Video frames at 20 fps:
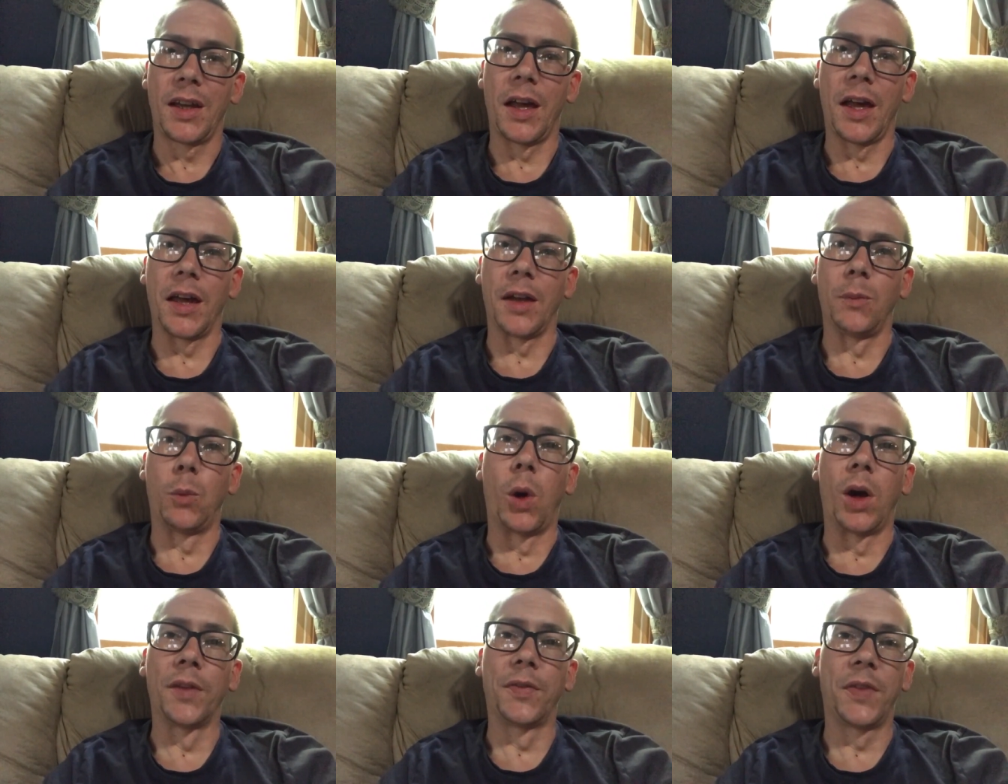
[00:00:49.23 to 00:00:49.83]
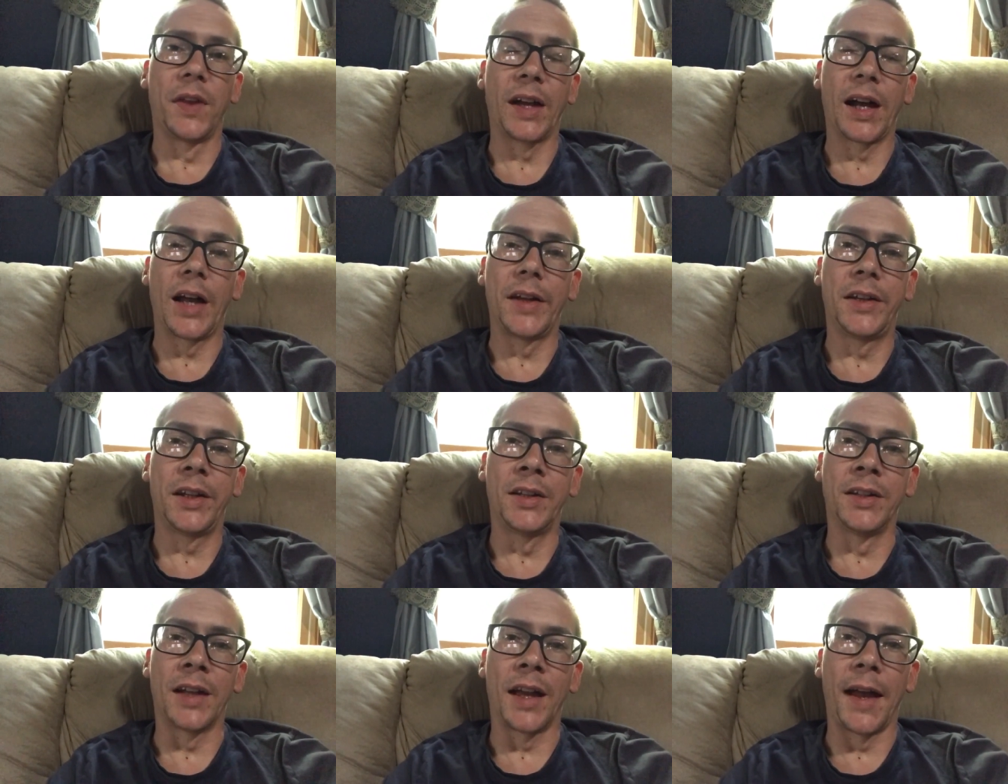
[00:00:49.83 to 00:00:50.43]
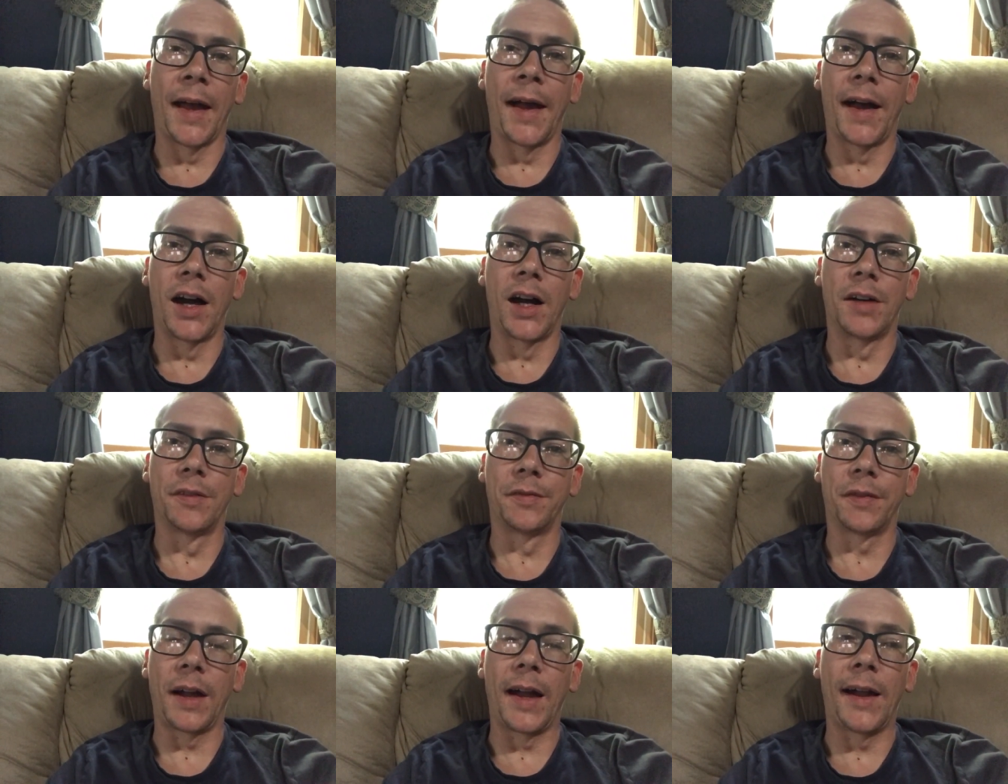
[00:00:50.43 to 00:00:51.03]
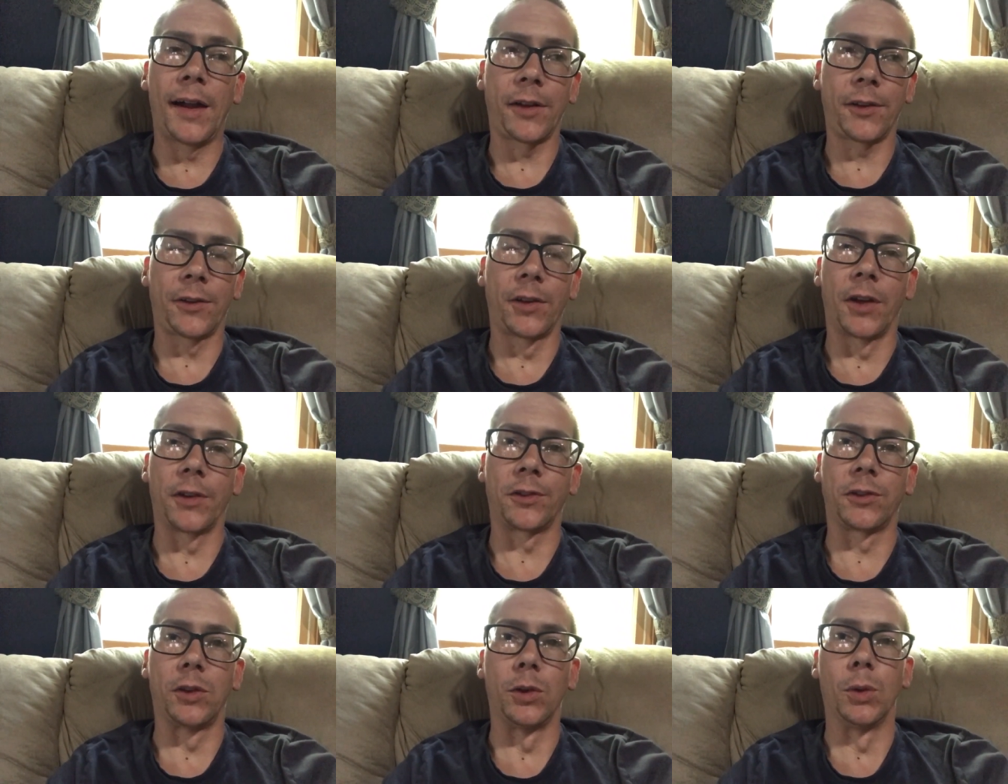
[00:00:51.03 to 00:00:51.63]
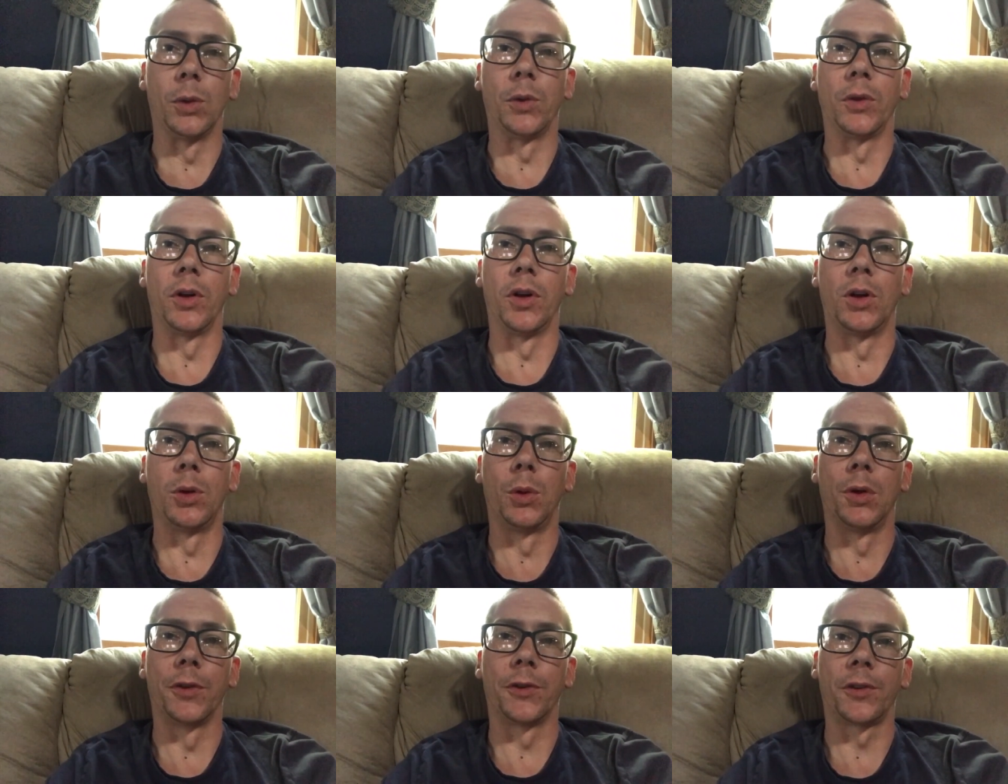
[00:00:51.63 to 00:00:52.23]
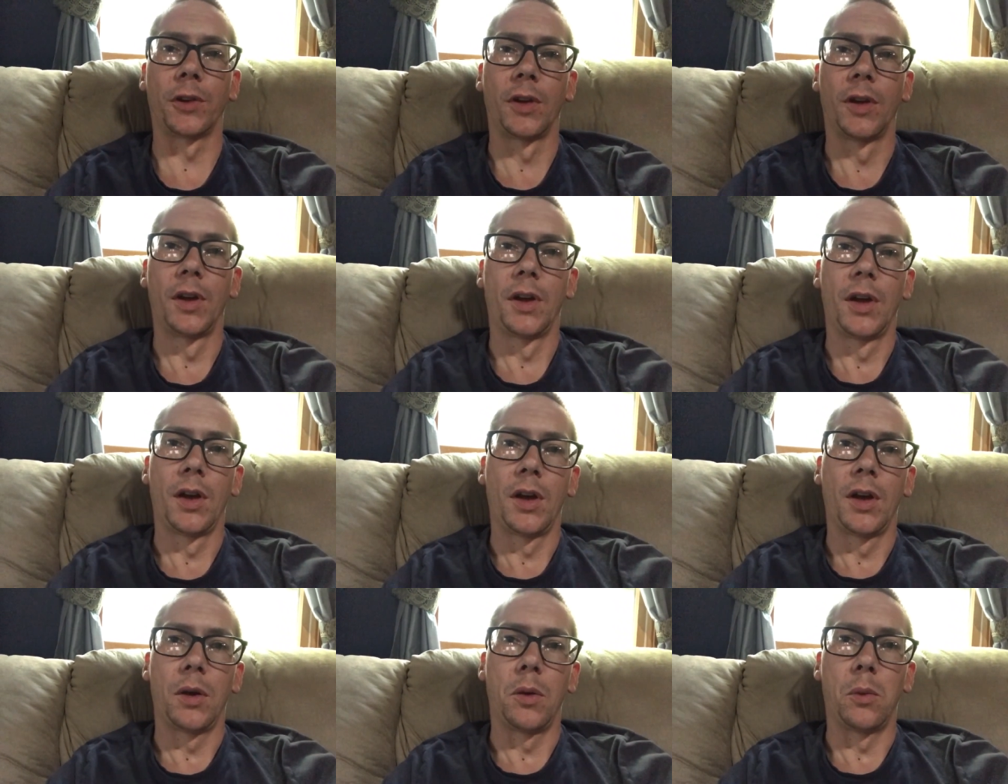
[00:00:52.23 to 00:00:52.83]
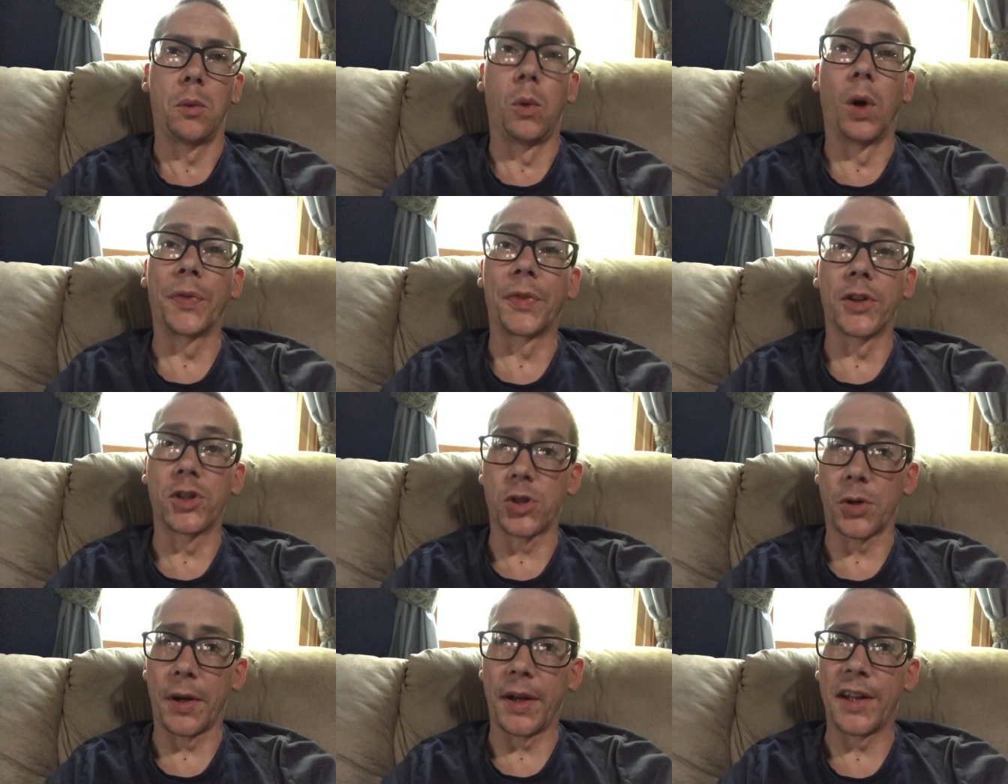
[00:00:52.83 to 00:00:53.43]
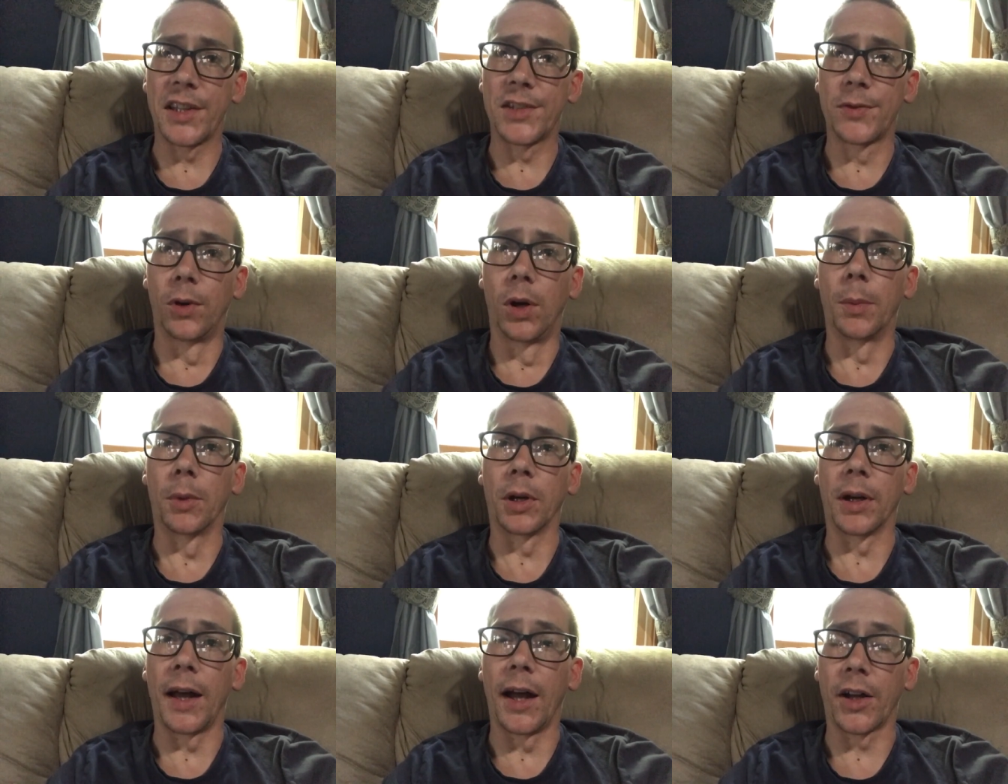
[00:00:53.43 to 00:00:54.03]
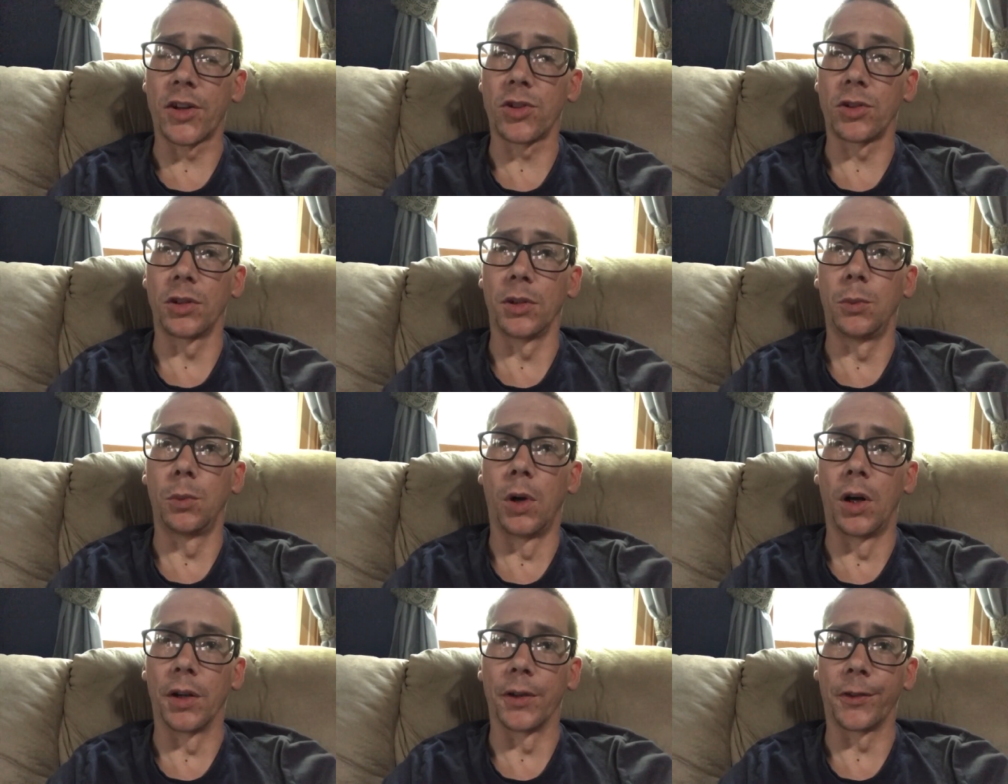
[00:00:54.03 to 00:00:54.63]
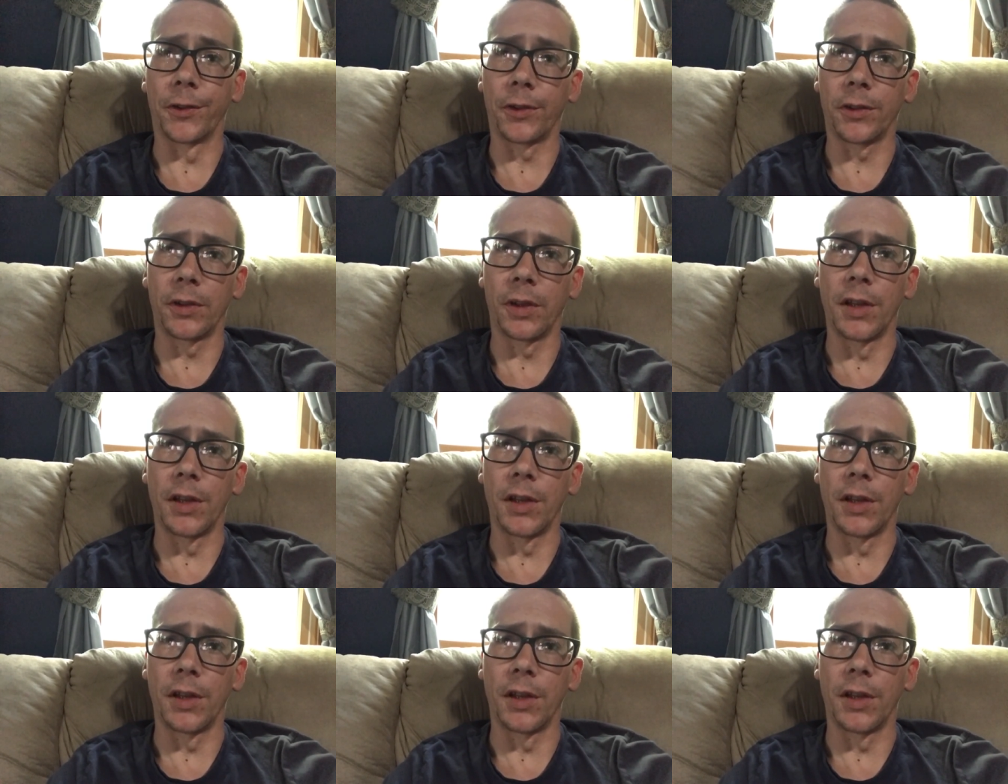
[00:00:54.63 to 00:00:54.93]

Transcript: And one thing I didn't have access to, though, was what the transformer actually was.